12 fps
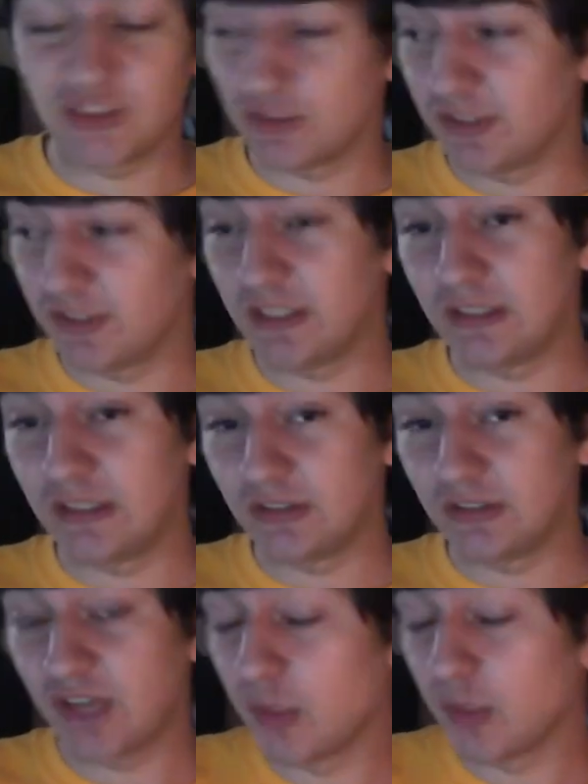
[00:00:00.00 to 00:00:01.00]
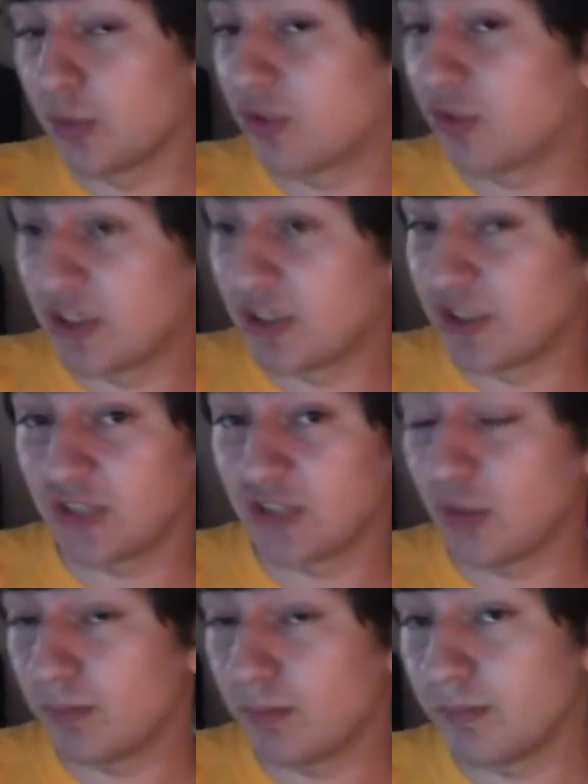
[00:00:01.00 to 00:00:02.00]
the terrible Crasher
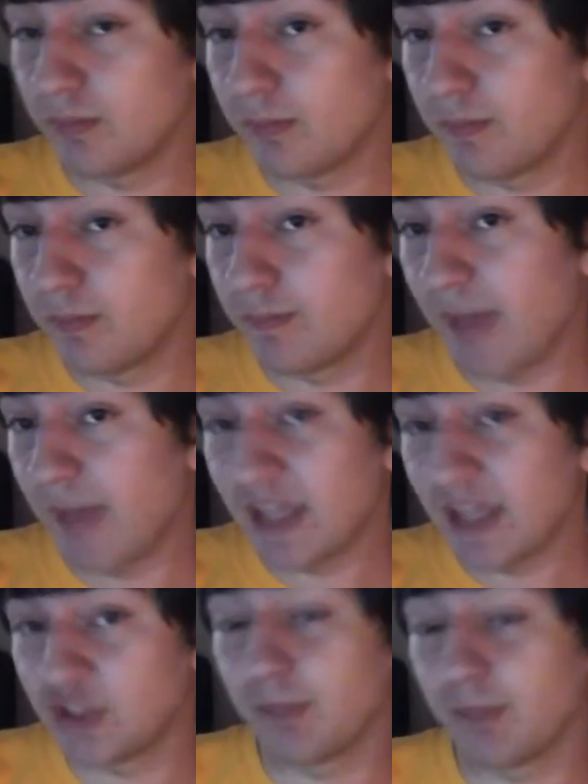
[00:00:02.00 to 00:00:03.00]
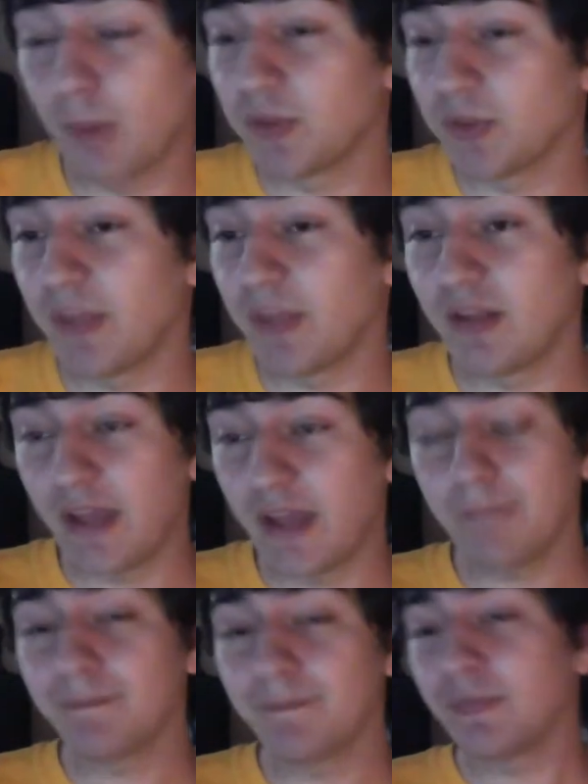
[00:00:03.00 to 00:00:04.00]
desktop patch that pops up at the end of the game,
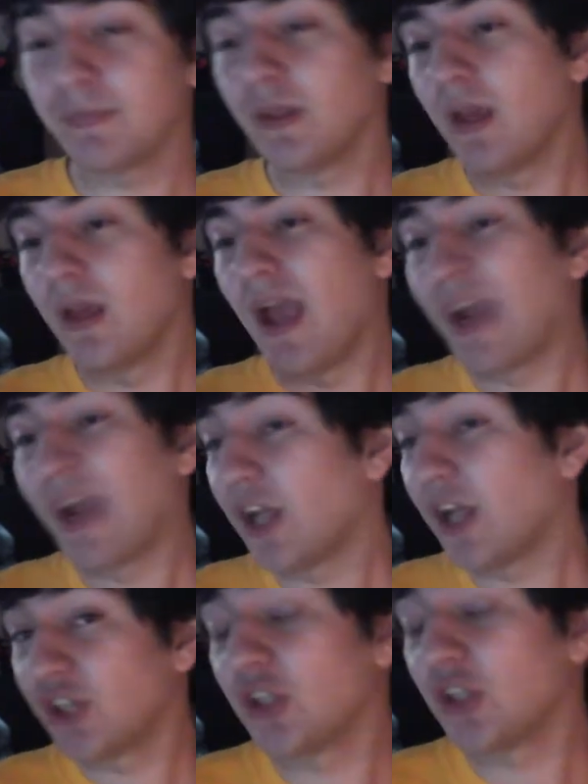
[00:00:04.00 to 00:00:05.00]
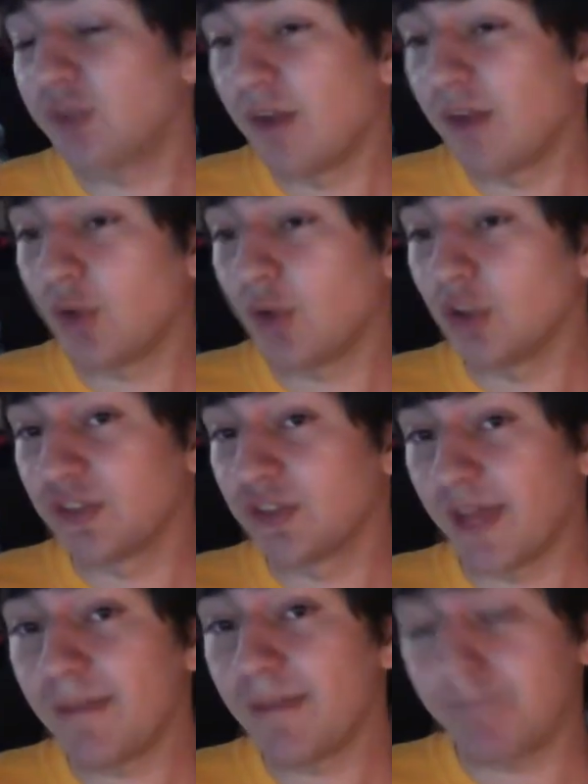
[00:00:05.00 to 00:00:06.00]
and I charge $5 for
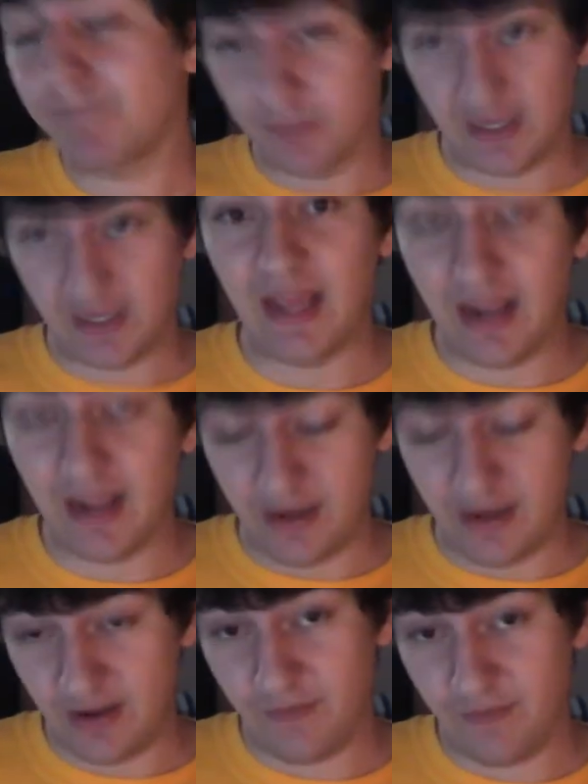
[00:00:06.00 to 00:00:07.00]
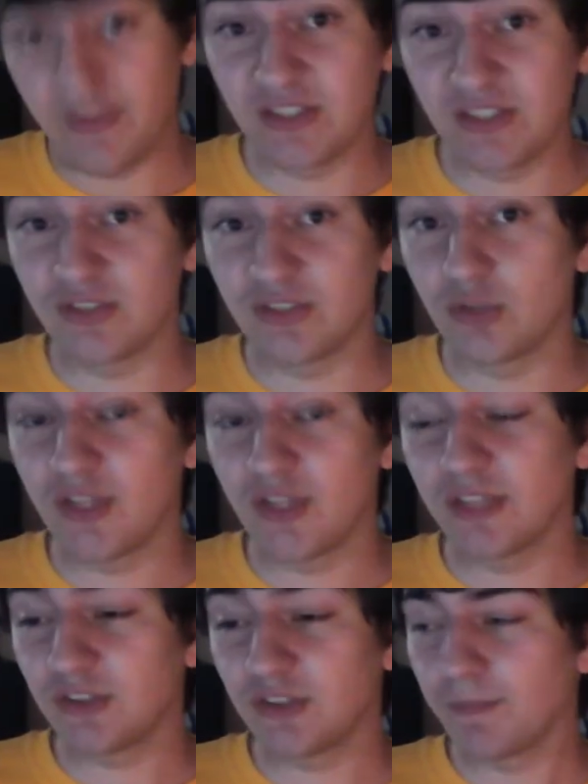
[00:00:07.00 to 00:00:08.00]
that, and it fixes those
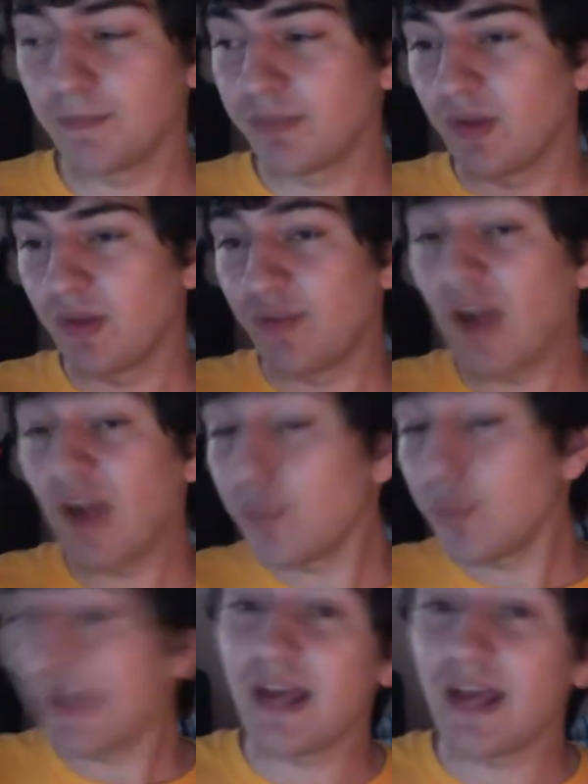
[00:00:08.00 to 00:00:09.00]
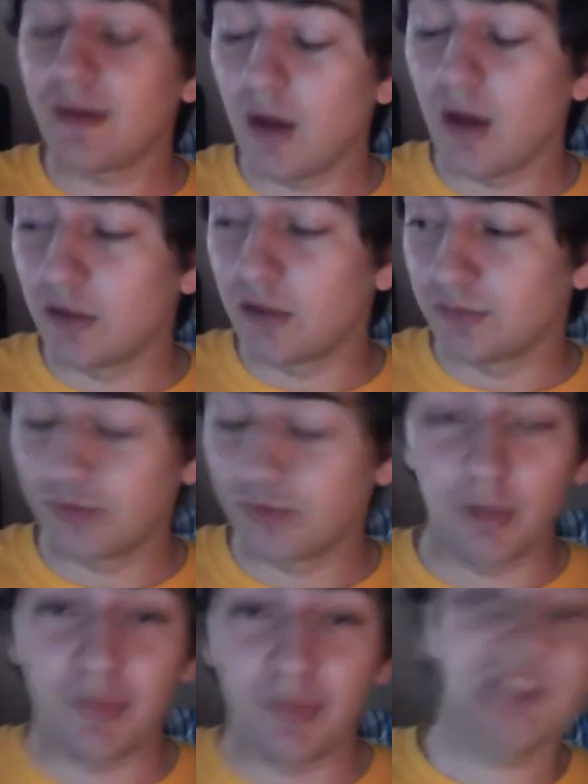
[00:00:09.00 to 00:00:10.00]
things. Bethesda will get
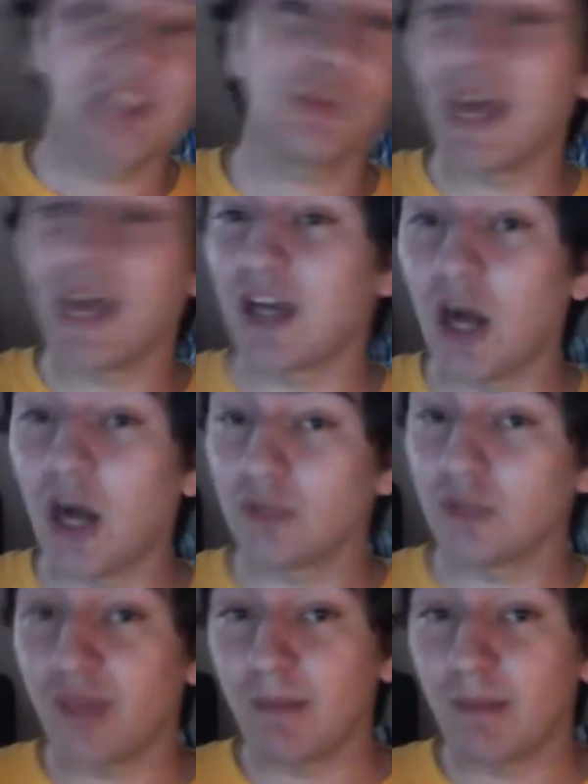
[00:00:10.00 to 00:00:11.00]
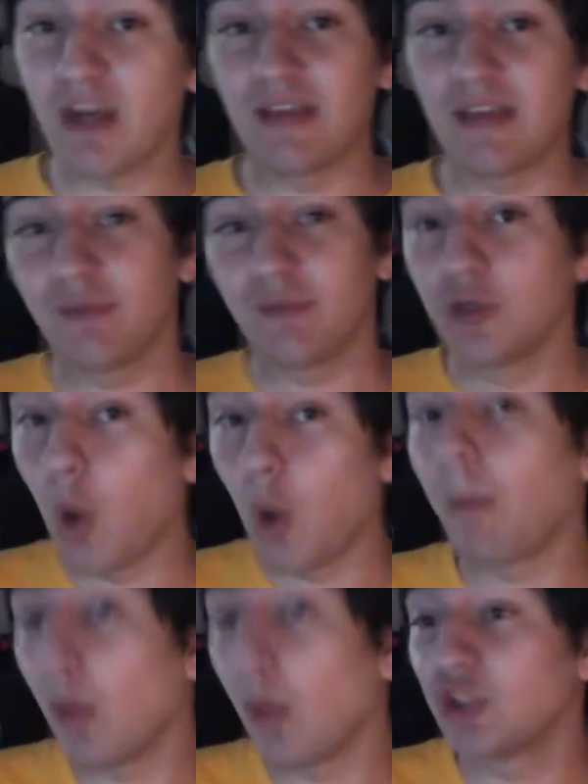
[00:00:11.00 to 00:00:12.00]
a cut of that money for not
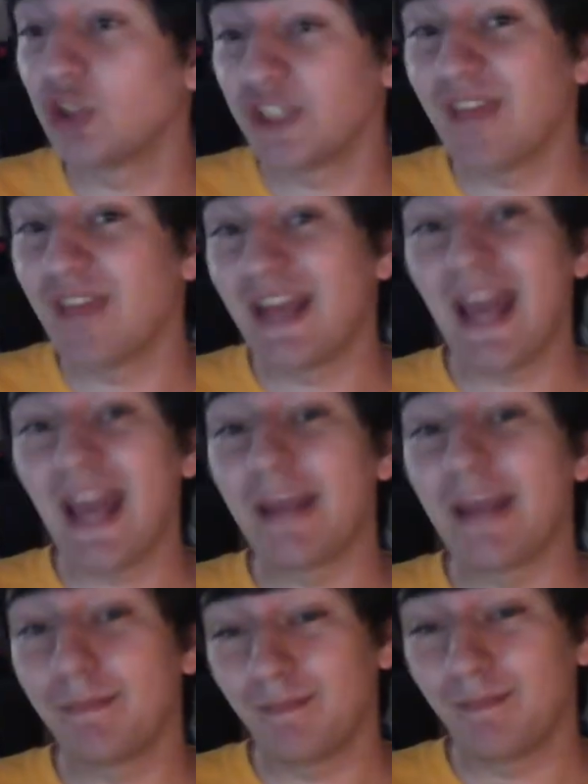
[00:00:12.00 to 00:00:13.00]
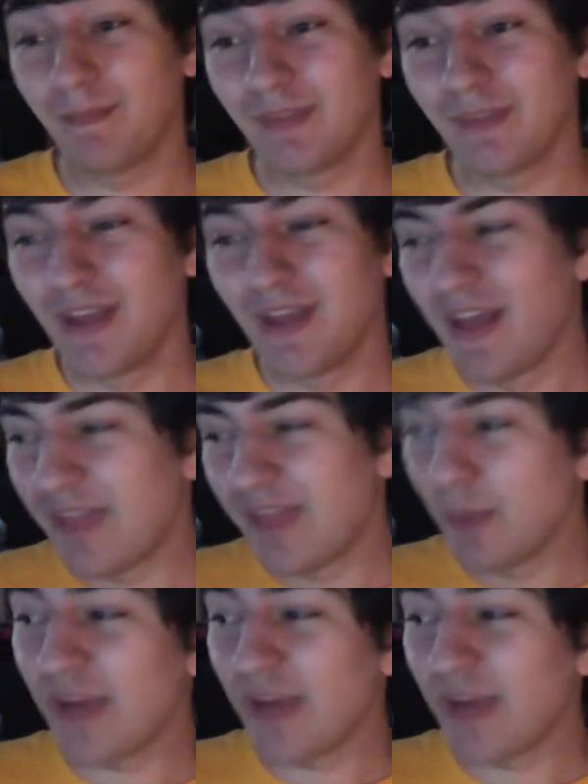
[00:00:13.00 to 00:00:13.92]
polishing their game. I would